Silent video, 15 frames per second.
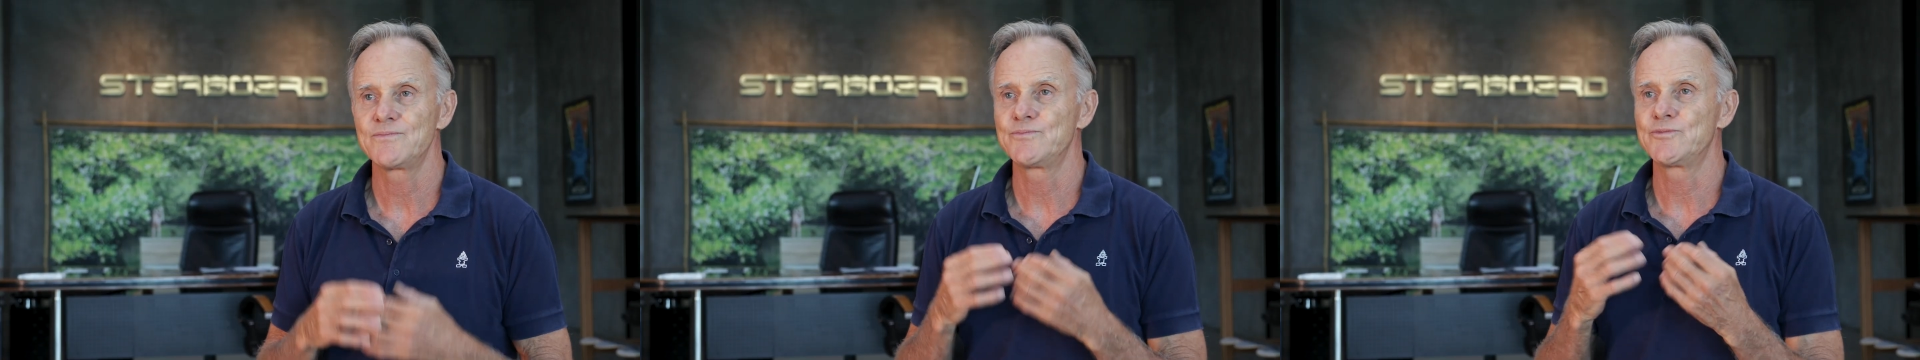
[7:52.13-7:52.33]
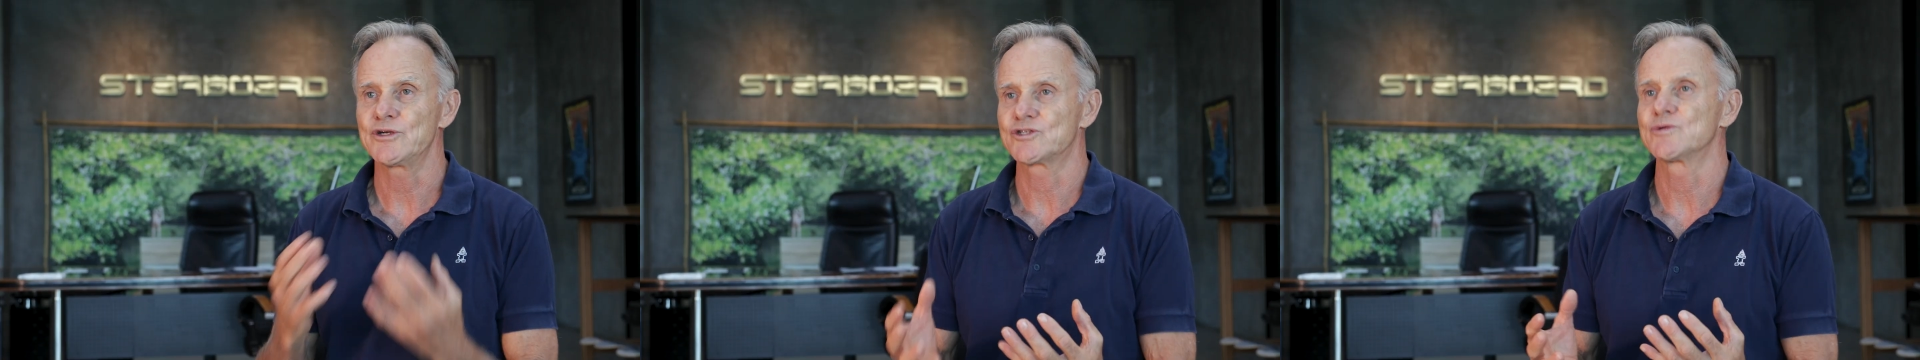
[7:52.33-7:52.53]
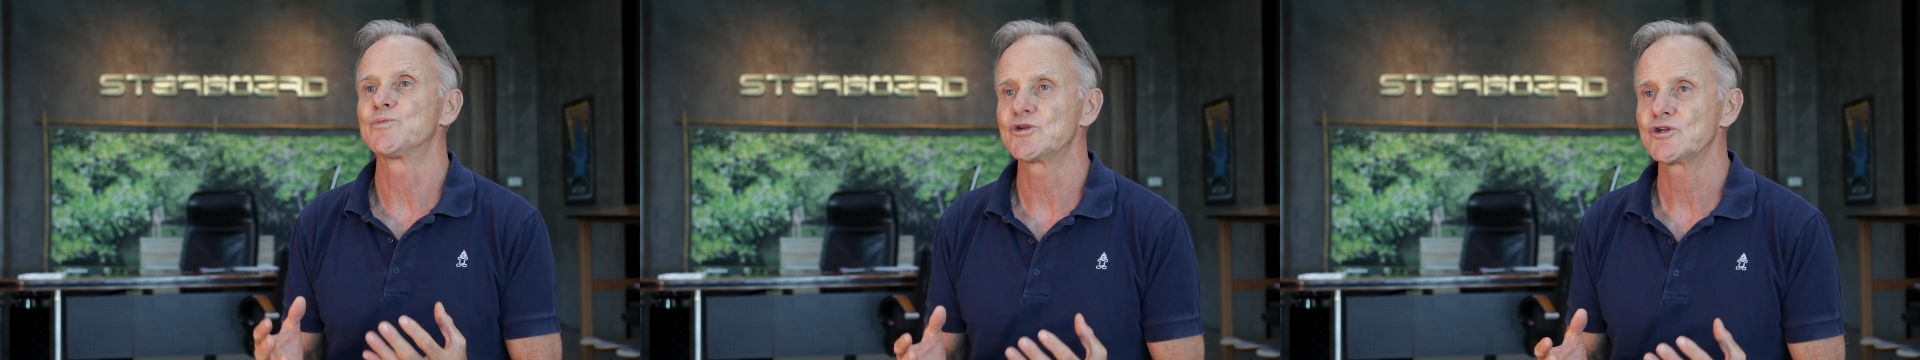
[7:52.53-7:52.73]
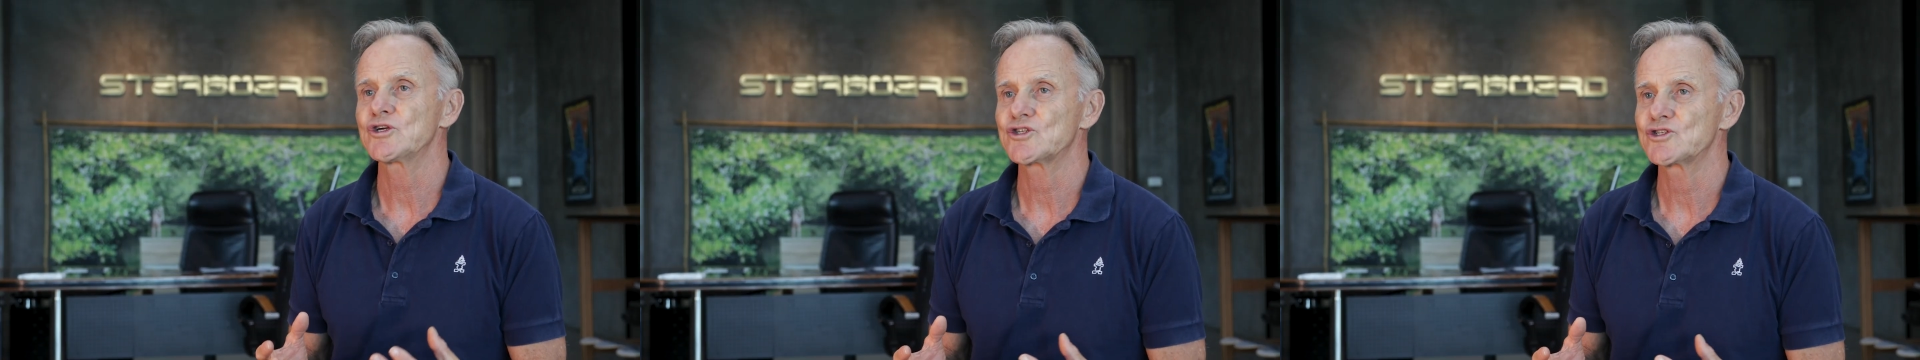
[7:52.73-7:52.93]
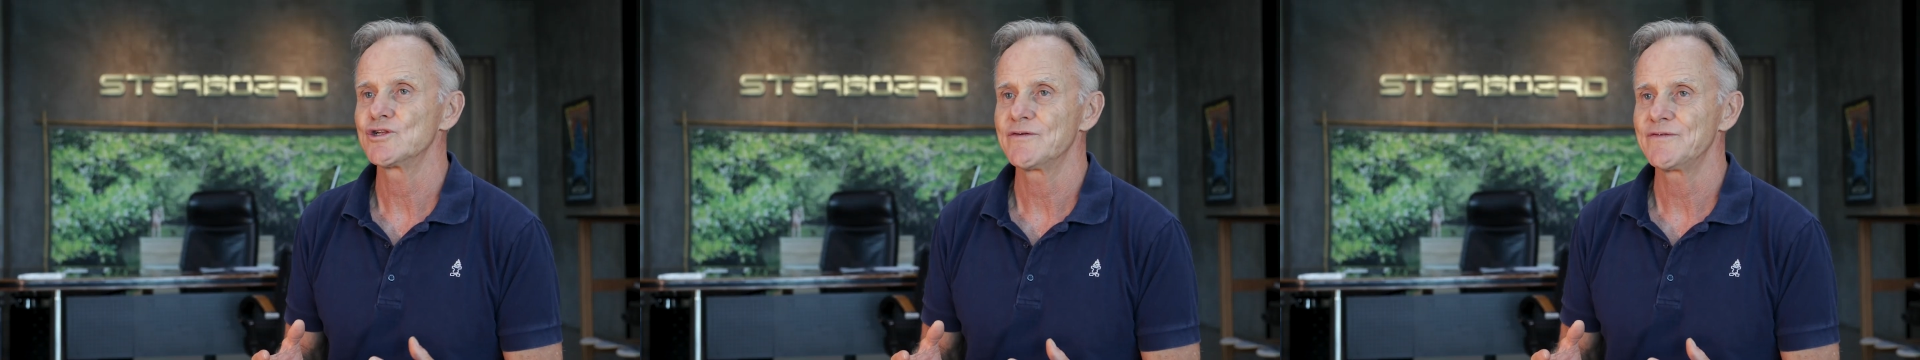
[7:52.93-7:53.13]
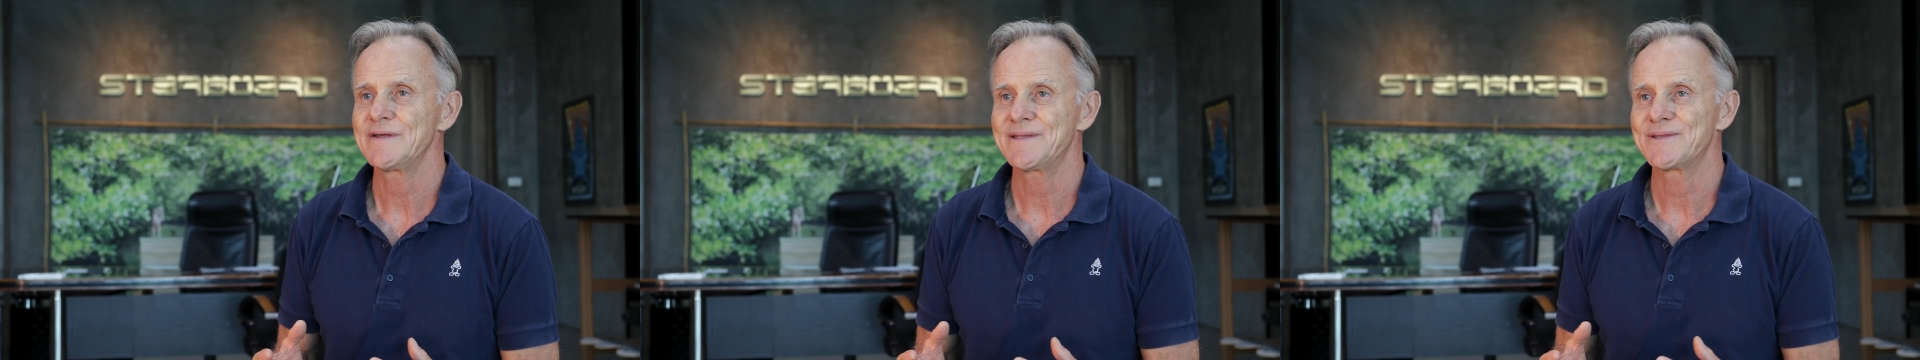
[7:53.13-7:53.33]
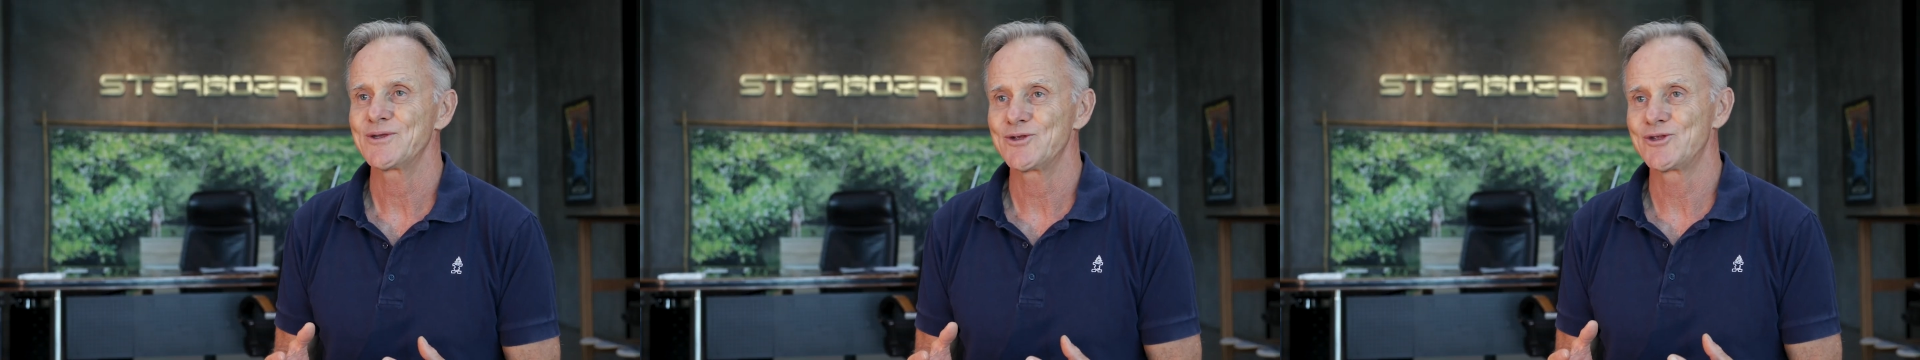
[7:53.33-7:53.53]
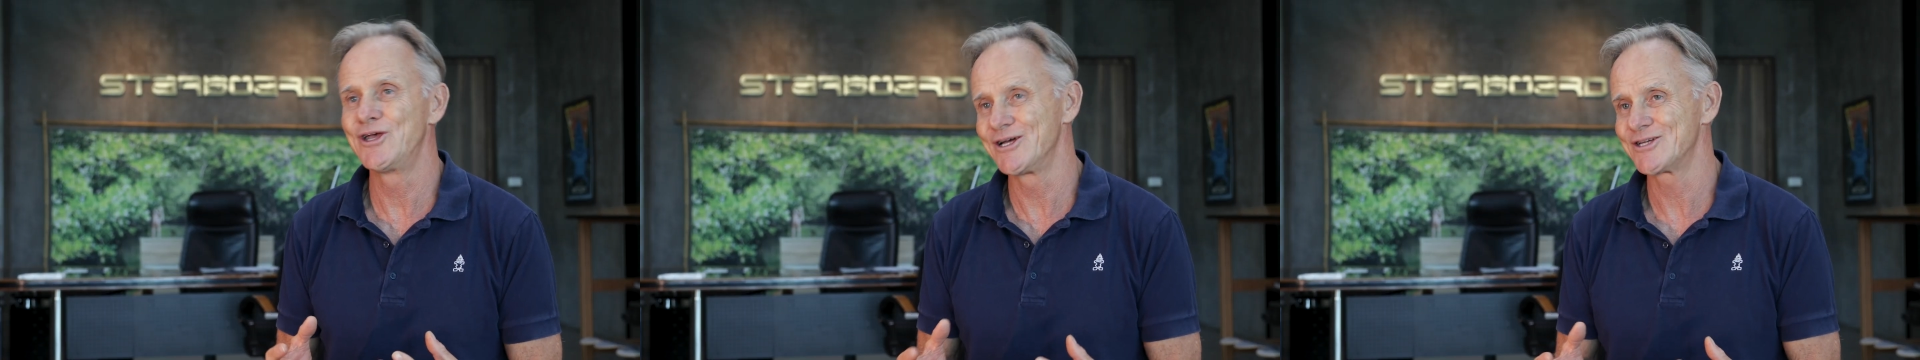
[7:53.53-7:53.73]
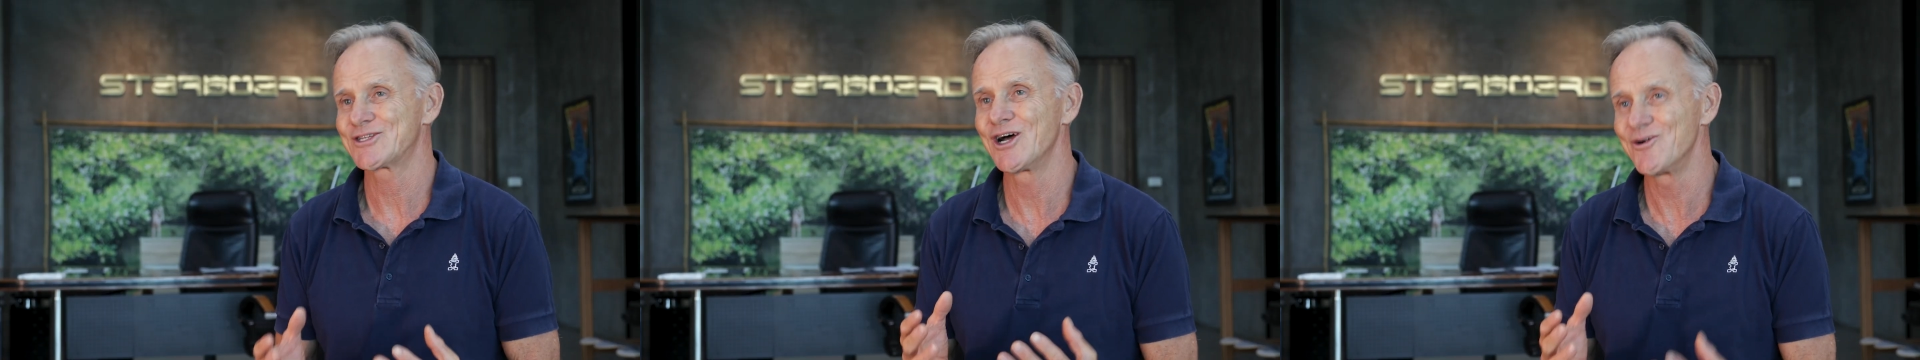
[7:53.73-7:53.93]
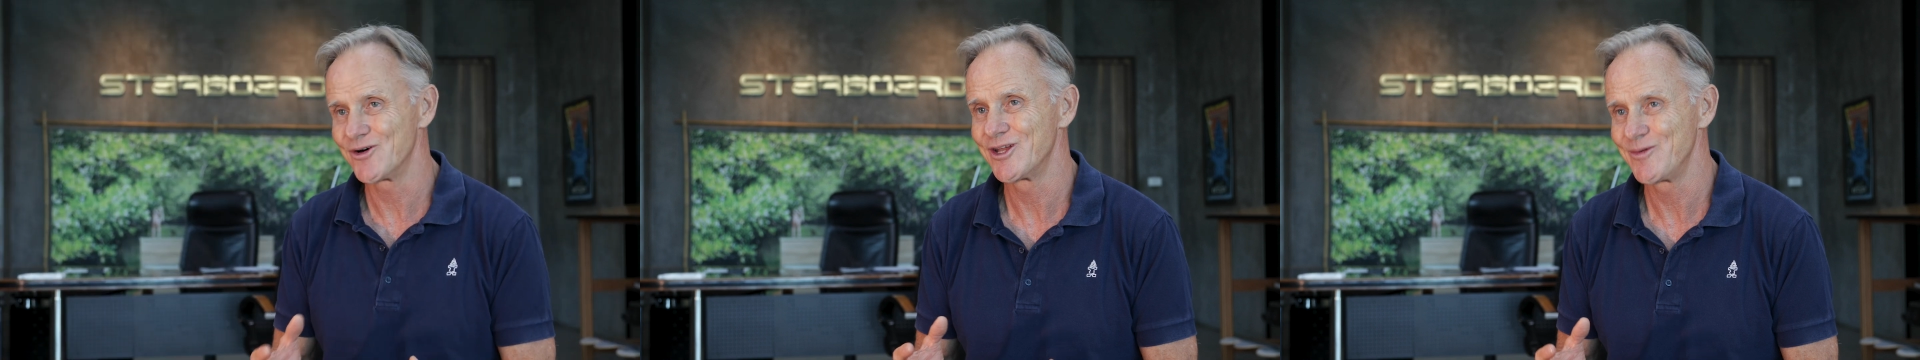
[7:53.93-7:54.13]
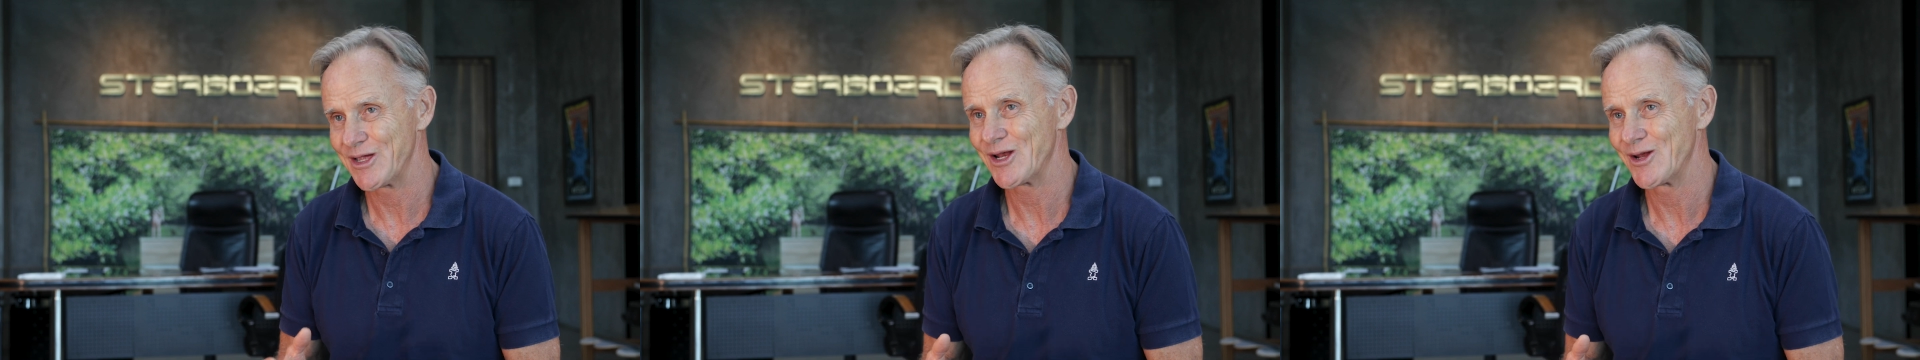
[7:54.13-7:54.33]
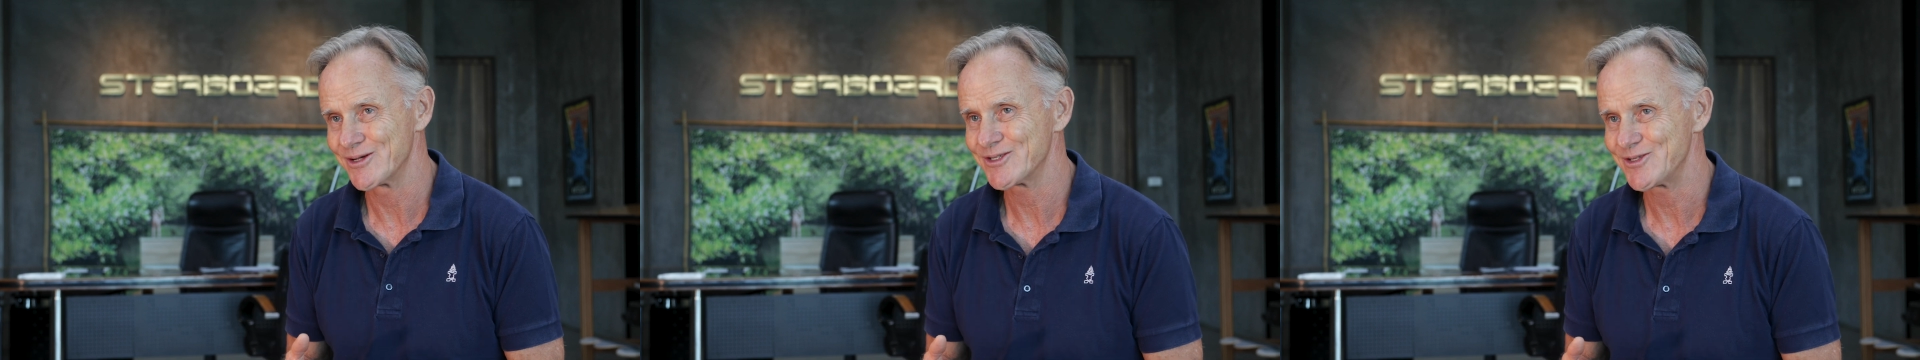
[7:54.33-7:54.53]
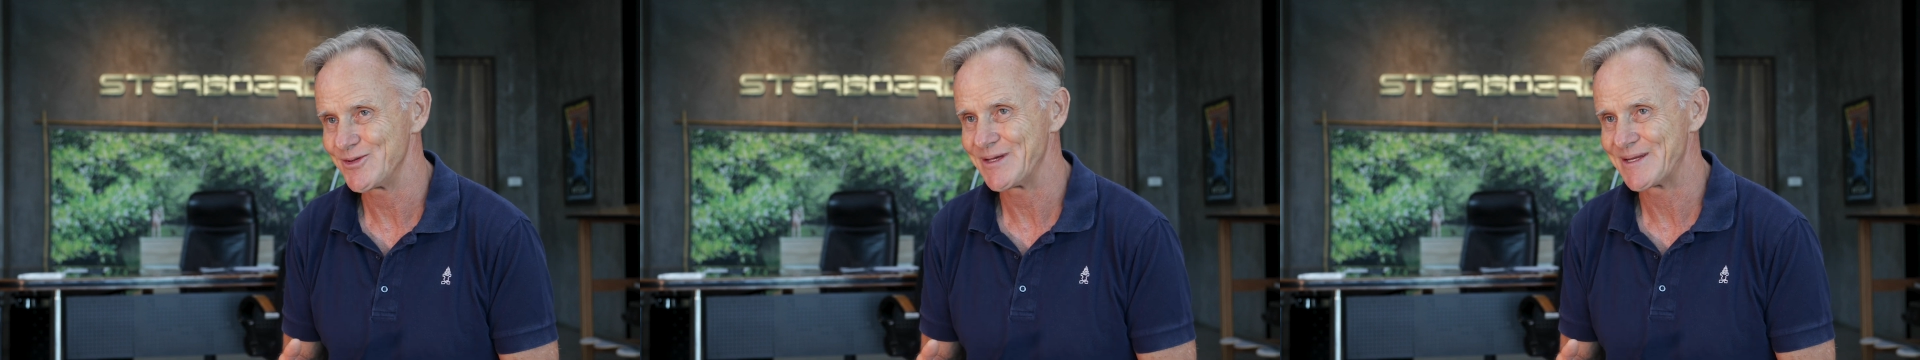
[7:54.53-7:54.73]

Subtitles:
just the production of it, you just don't want to be close to